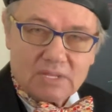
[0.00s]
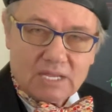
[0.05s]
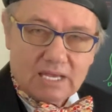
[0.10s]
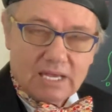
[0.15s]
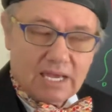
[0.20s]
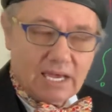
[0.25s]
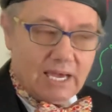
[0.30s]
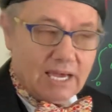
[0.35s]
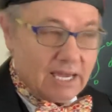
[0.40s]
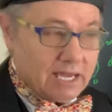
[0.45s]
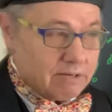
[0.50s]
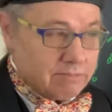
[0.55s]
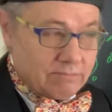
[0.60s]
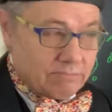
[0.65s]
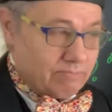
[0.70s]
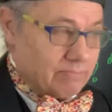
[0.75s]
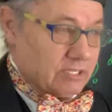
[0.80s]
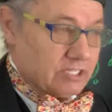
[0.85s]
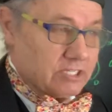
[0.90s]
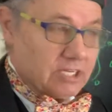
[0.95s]
and
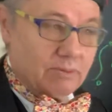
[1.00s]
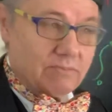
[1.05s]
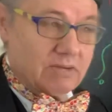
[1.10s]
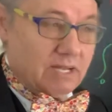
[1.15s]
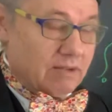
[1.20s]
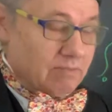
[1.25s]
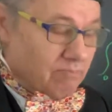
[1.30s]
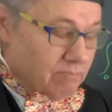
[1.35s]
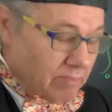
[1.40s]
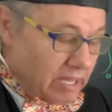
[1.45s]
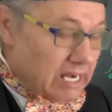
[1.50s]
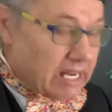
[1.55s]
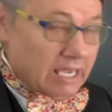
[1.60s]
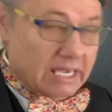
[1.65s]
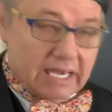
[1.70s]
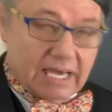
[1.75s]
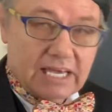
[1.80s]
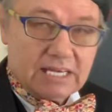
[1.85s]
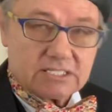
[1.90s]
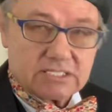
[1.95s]
in many
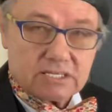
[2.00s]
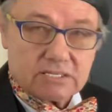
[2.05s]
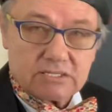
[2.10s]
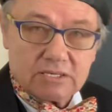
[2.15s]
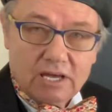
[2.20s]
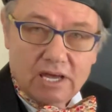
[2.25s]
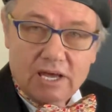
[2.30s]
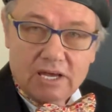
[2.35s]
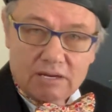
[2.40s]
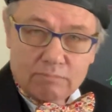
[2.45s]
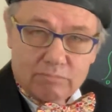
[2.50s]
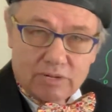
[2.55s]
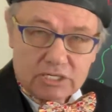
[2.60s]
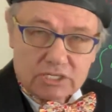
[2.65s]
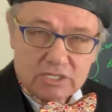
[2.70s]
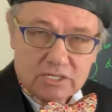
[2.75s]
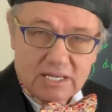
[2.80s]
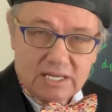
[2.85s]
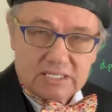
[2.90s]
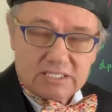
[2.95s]
cases
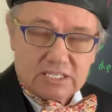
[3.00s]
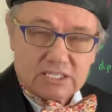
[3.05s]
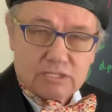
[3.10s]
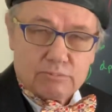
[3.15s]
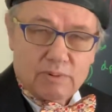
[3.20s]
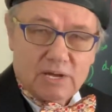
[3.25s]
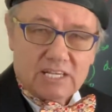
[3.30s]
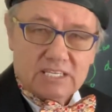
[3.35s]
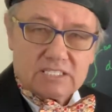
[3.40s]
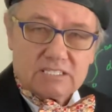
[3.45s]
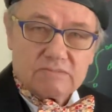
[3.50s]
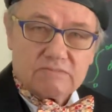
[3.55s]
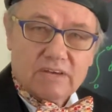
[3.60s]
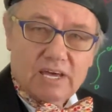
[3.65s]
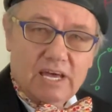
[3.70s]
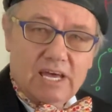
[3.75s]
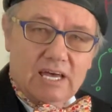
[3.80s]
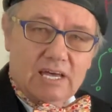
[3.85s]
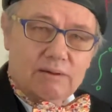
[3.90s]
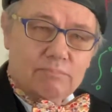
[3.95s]
much less expensive.
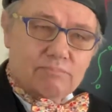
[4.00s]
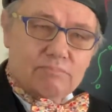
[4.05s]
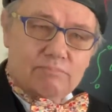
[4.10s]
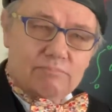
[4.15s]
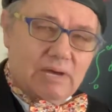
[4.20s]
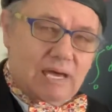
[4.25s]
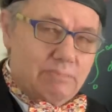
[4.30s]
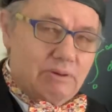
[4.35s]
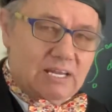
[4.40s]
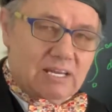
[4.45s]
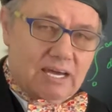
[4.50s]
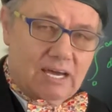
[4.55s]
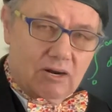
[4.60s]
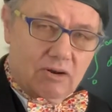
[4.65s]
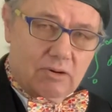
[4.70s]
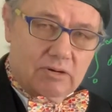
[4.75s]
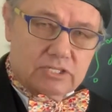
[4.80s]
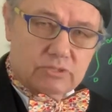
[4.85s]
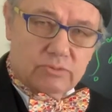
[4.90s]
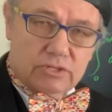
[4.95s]
Maybe not
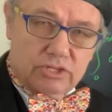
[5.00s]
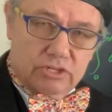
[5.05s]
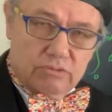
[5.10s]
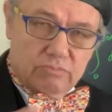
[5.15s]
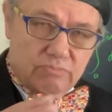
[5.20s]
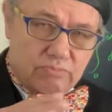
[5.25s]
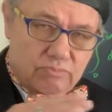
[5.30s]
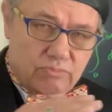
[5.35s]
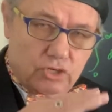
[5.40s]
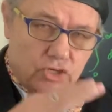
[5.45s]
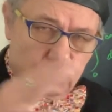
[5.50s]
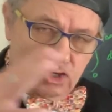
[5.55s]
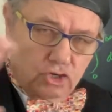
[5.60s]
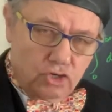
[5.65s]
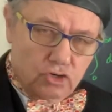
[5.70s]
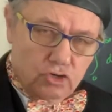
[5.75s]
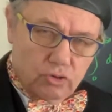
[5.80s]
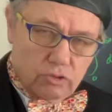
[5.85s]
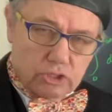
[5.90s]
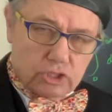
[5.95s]
always with the
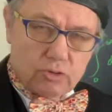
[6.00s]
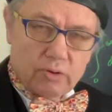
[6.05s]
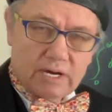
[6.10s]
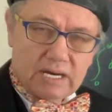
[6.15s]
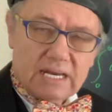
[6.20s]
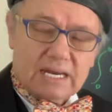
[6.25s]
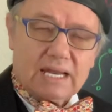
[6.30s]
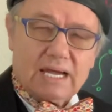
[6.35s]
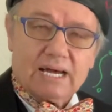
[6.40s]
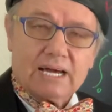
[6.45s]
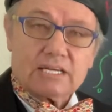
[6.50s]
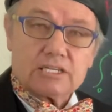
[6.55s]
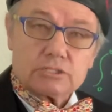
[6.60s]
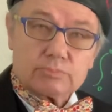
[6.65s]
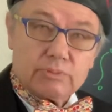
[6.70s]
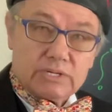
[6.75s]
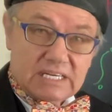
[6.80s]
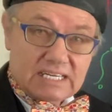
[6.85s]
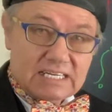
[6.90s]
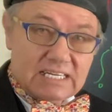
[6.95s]
huge credit lines,
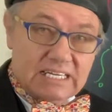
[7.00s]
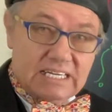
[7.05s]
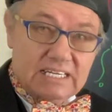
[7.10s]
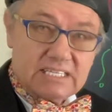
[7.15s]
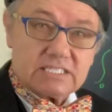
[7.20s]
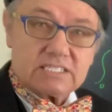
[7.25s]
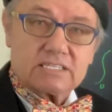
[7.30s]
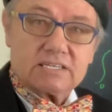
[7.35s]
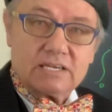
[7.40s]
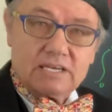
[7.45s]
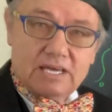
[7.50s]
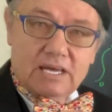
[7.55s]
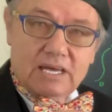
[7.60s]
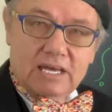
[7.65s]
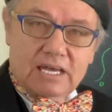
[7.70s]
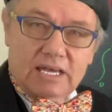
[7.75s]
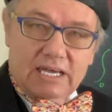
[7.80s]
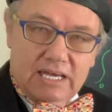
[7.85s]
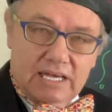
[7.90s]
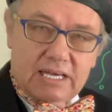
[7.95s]
but at least
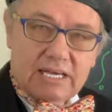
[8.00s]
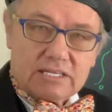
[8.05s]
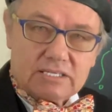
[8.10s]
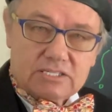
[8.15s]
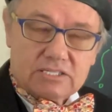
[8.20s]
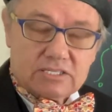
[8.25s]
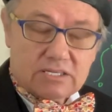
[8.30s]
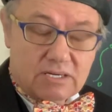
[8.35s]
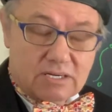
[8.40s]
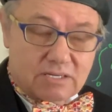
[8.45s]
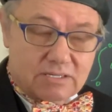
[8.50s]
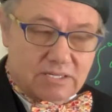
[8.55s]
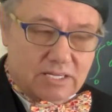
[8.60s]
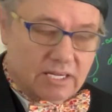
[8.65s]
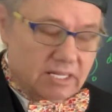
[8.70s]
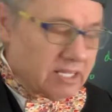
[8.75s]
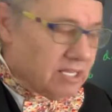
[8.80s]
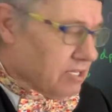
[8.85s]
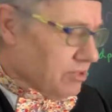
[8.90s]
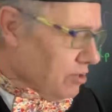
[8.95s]

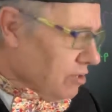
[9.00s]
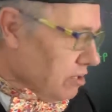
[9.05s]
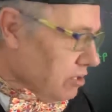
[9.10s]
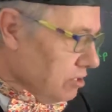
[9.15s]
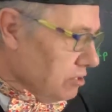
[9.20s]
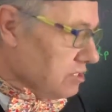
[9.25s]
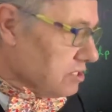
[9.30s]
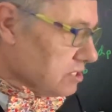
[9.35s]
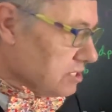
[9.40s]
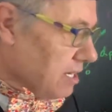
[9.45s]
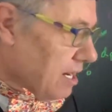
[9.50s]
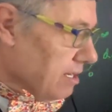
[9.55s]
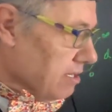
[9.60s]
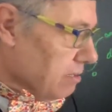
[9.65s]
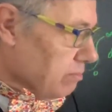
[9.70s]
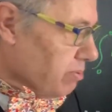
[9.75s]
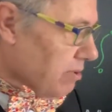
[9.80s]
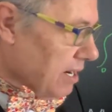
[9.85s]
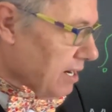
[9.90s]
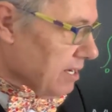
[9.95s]
they're good,
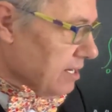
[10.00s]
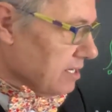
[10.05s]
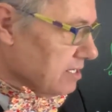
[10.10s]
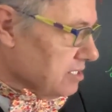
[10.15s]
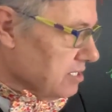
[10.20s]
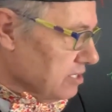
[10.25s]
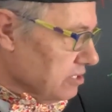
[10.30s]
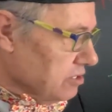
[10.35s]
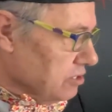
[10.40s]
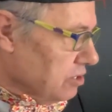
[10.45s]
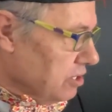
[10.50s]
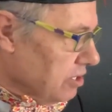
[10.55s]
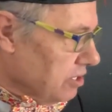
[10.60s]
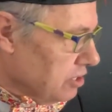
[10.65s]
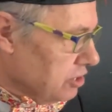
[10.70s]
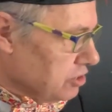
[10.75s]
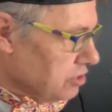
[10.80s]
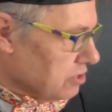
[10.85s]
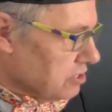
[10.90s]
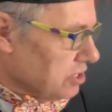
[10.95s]
solid products, and you
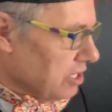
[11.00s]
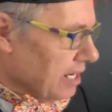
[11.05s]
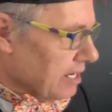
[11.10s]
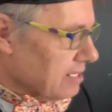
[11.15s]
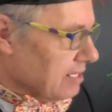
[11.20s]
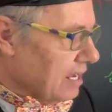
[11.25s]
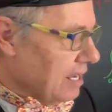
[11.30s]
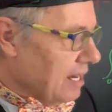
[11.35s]
should check that